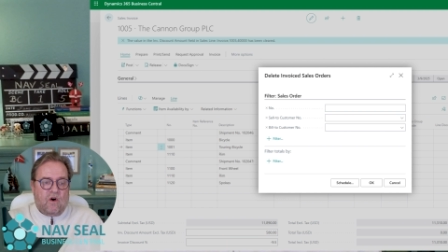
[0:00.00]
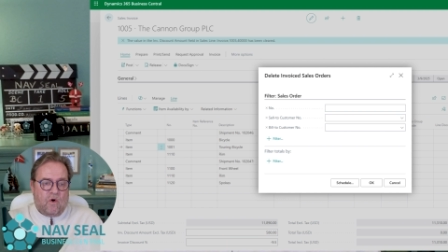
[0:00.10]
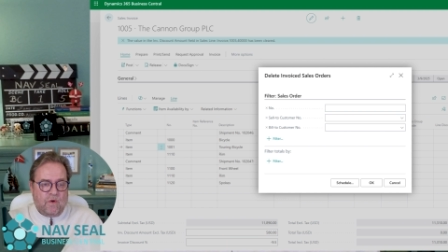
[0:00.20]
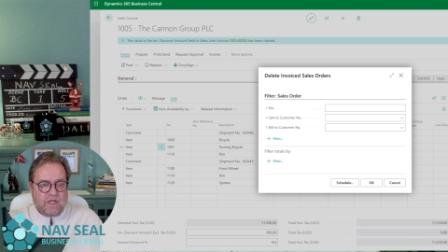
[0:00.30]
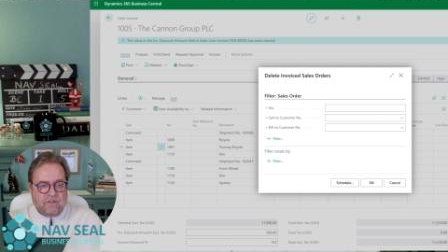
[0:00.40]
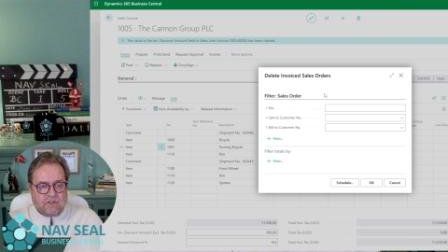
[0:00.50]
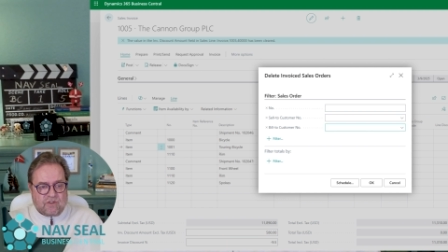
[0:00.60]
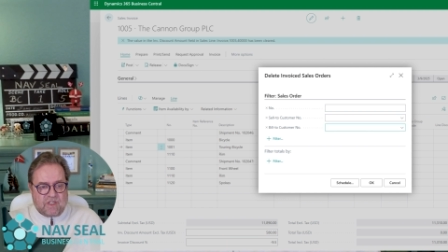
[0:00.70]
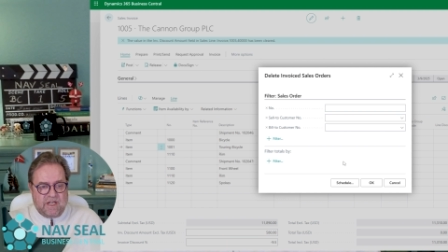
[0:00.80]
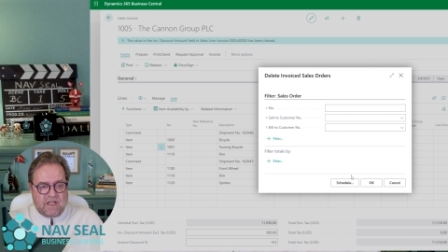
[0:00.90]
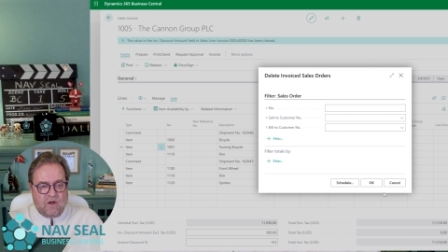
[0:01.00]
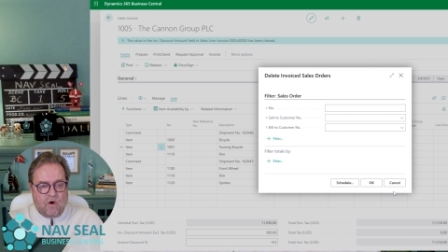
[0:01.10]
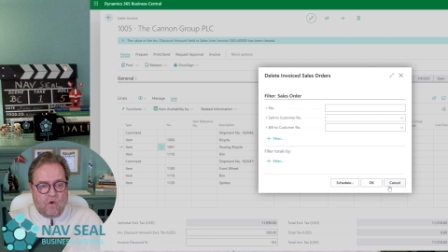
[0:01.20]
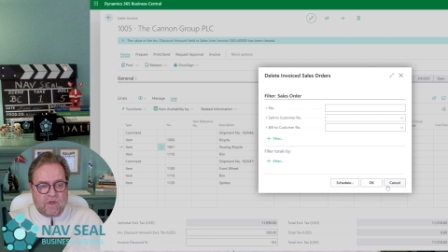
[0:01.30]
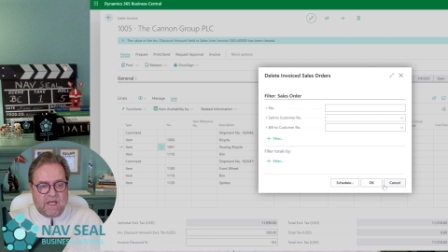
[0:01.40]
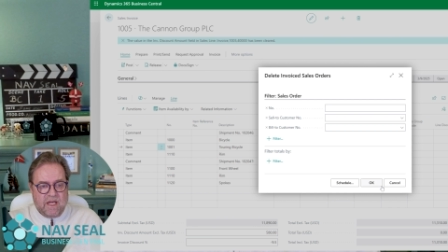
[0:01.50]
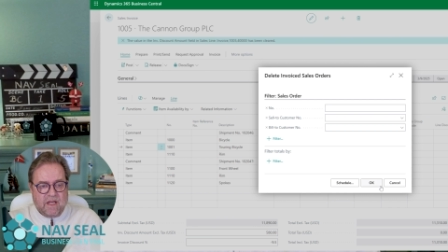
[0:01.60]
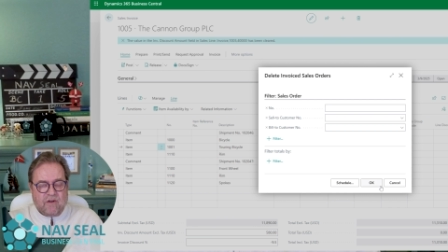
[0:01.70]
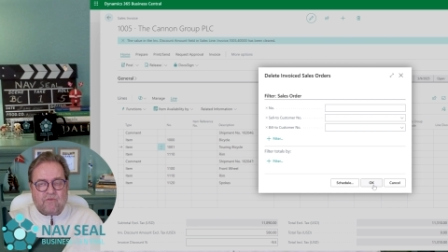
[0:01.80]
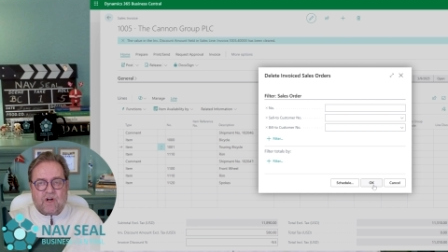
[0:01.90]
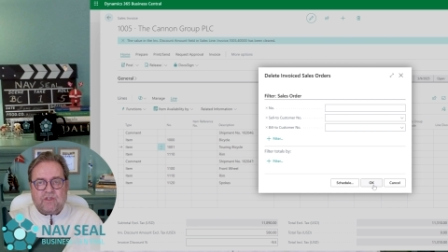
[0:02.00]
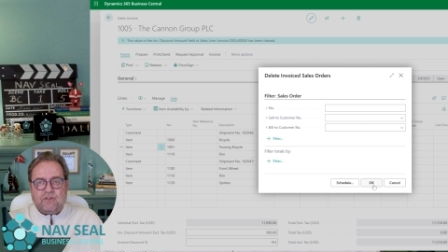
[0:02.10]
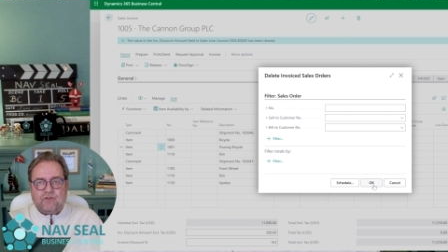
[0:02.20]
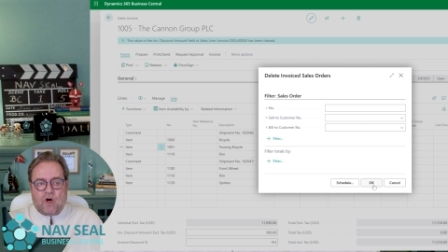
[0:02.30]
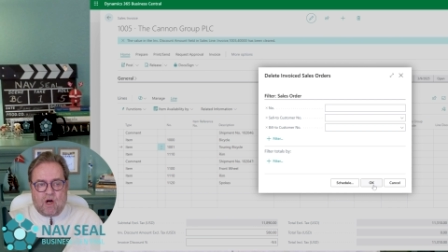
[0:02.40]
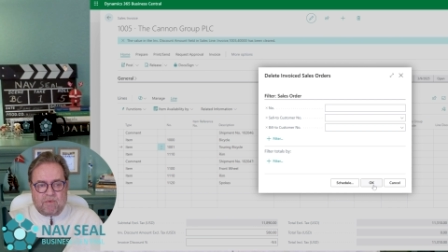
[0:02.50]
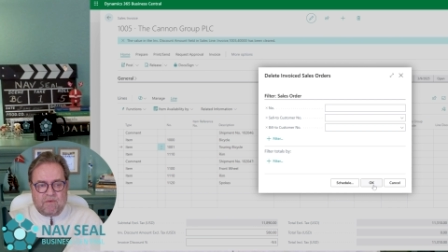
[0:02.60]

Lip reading: or you can just click OK and run the job.